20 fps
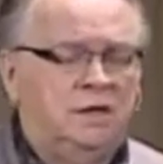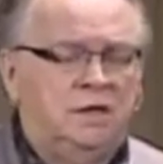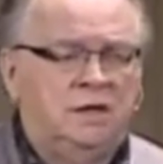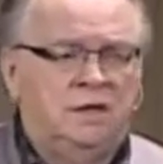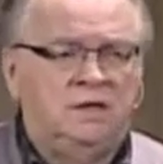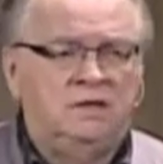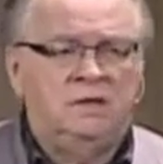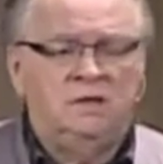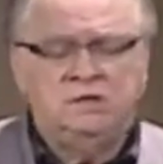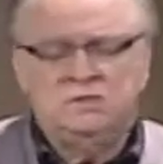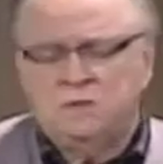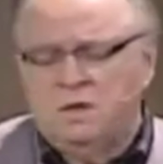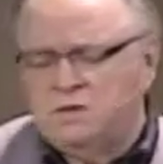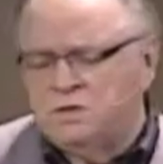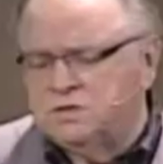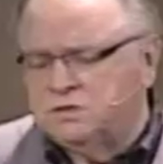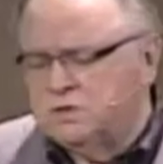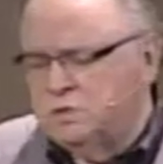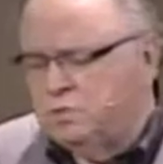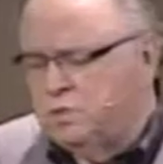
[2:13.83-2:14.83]
And his
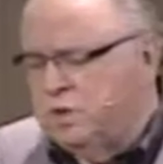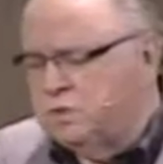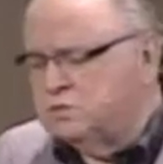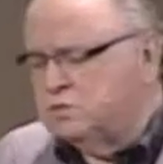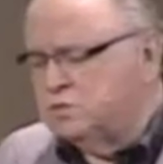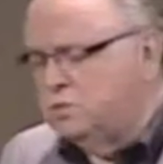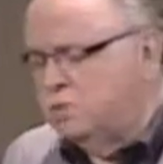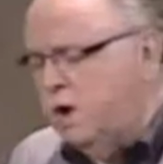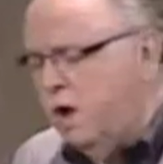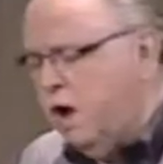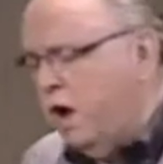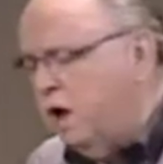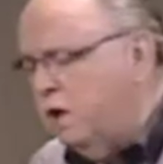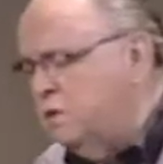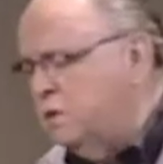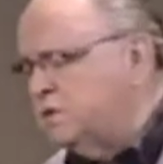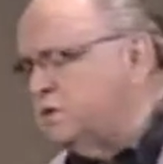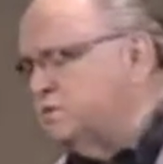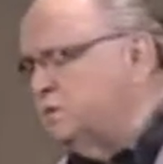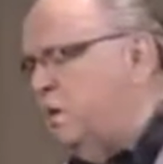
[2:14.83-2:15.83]
mother said, What's wrong?
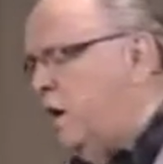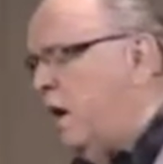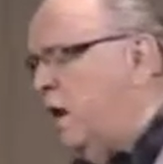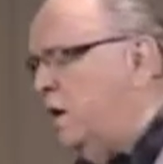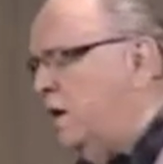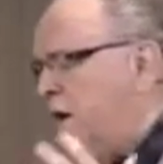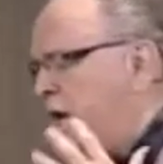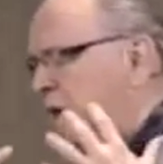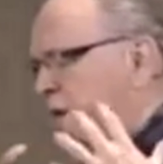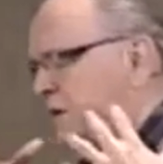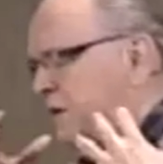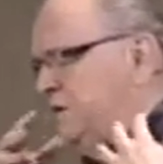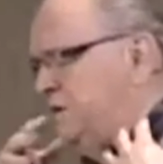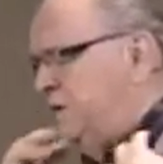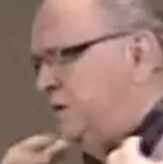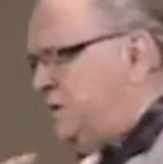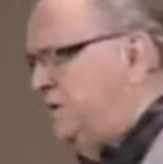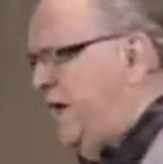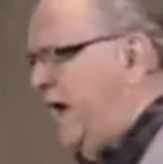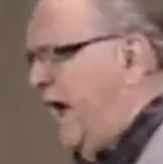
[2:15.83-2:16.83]
What's wrong? he
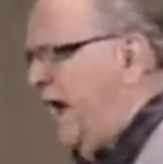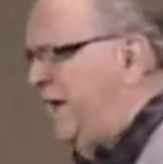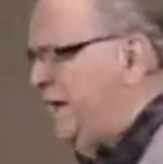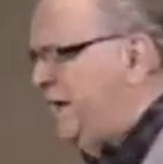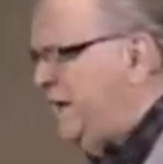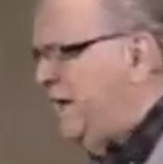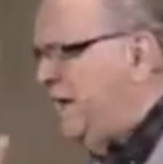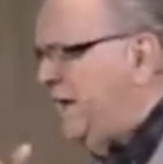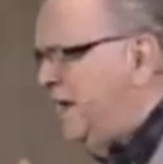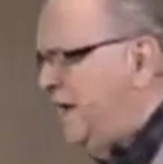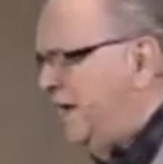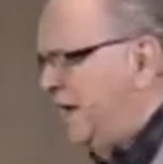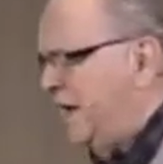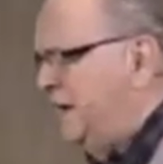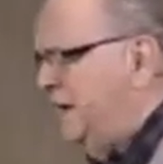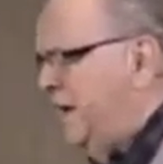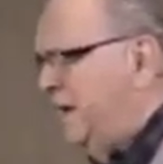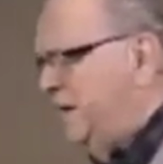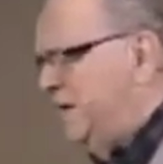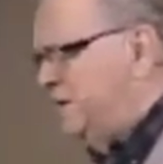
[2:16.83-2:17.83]
said, Daddy
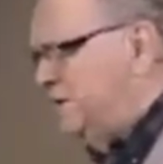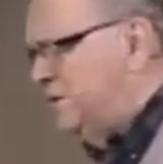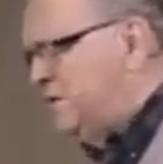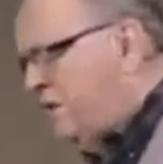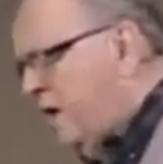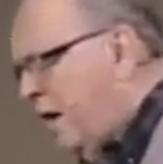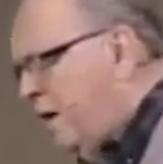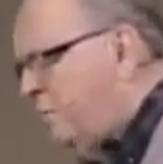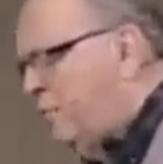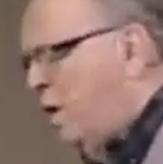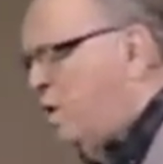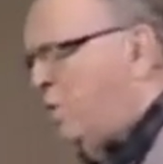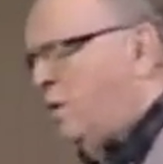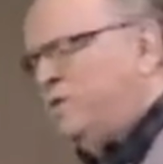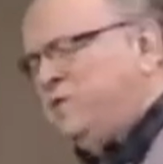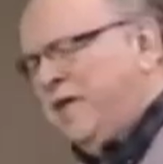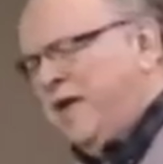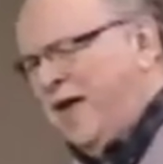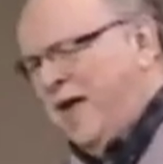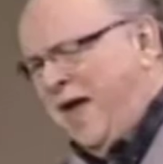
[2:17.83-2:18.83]
hit his thumb
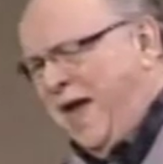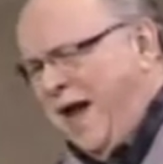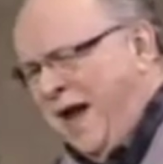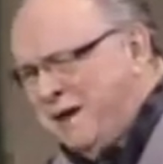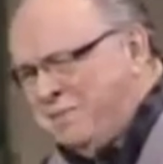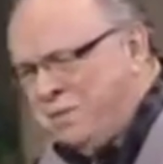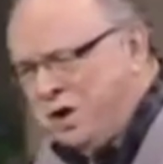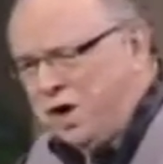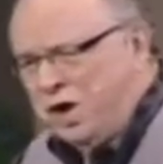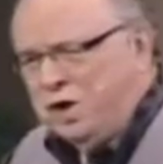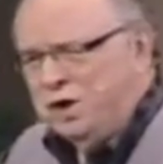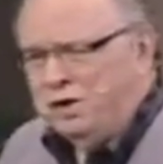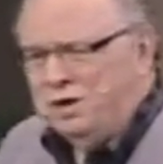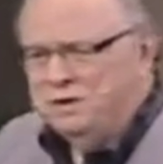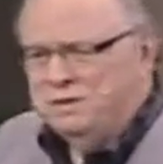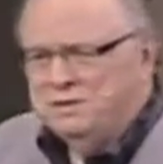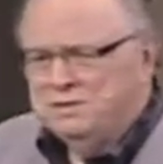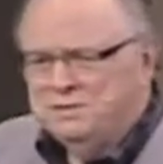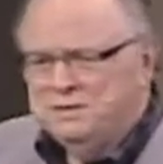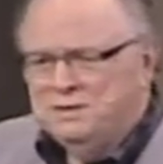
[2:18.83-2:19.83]
with the hammer.
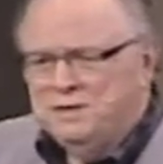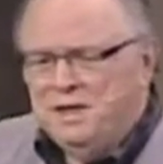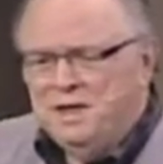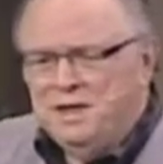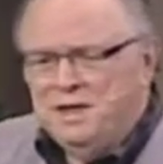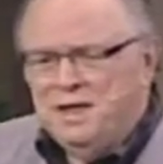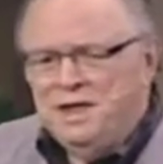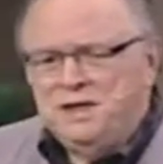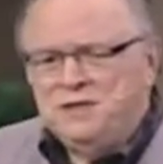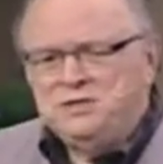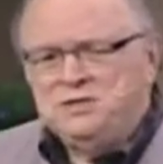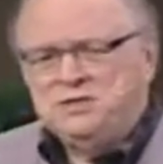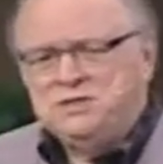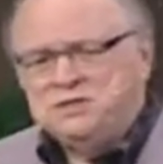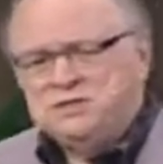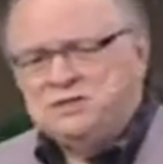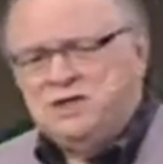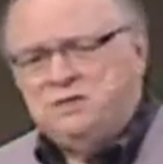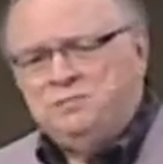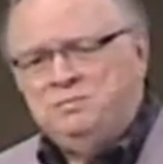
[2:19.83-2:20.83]
And she
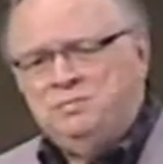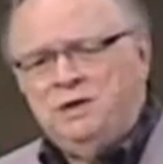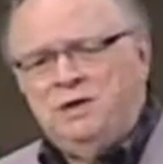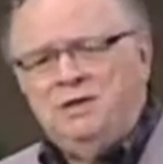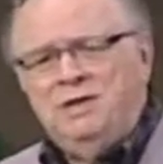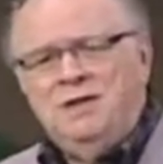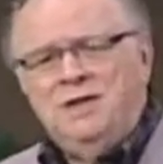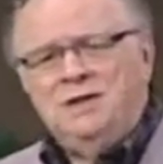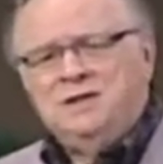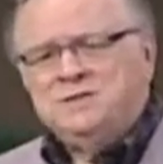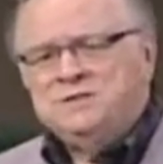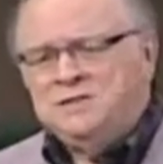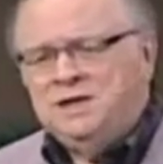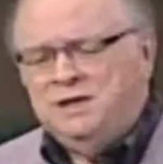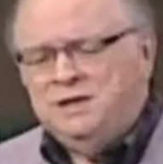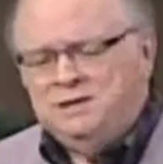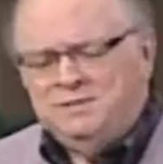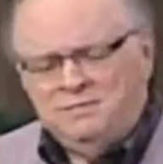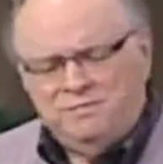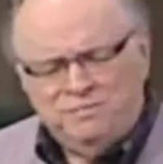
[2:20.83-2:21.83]
said, Well,
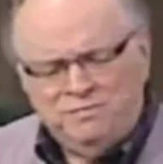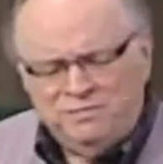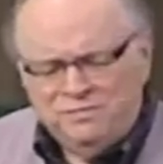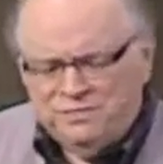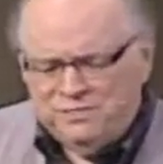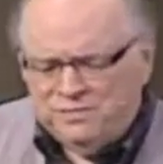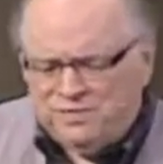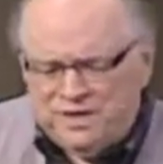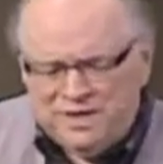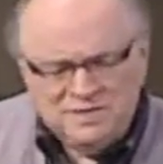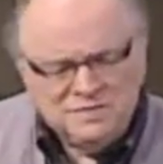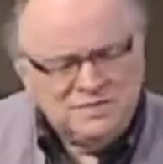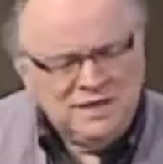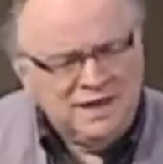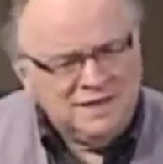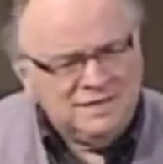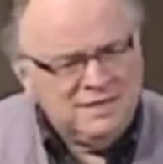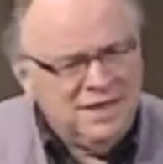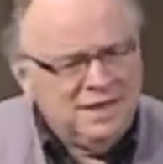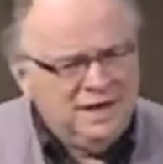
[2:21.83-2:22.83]
son, things
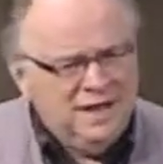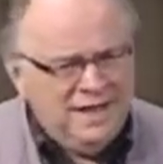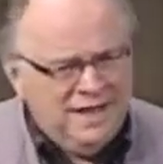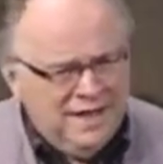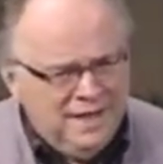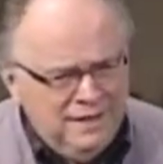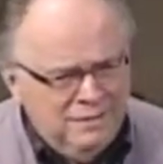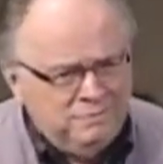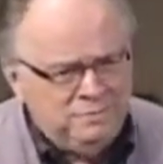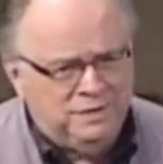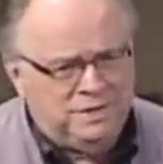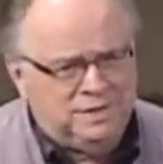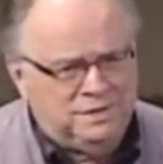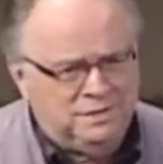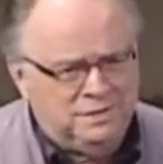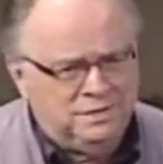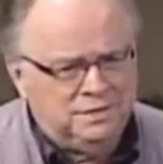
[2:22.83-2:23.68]
like that happen.